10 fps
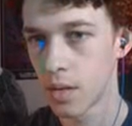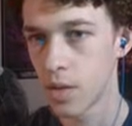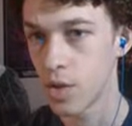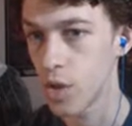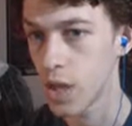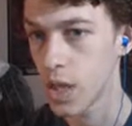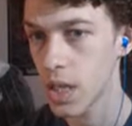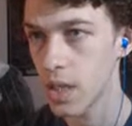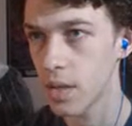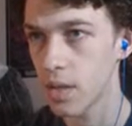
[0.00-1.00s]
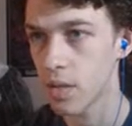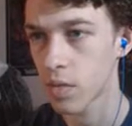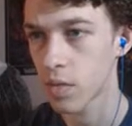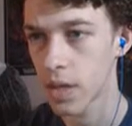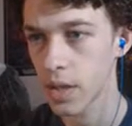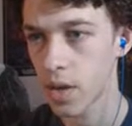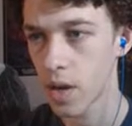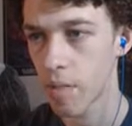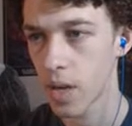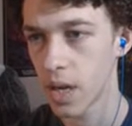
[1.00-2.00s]
Jesus Christ.
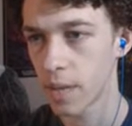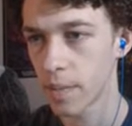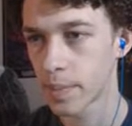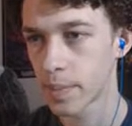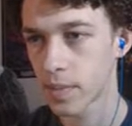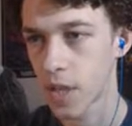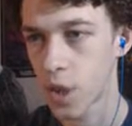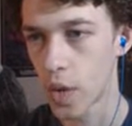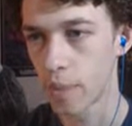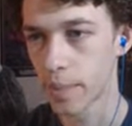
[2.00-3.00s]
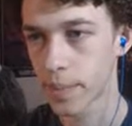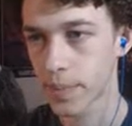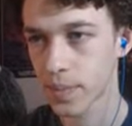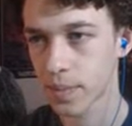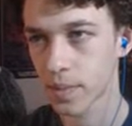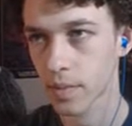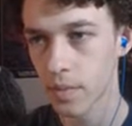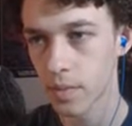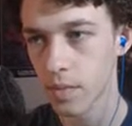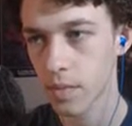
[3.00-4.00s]
Alright, buy. Okay. Equip.
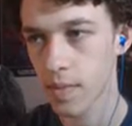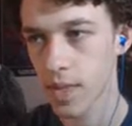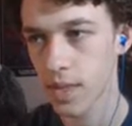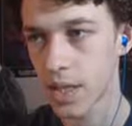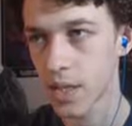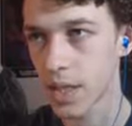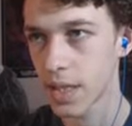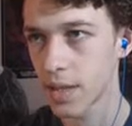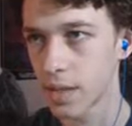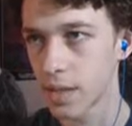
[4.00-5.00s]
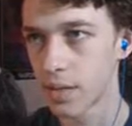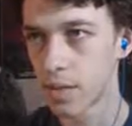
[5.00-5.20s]
Sell the igniter.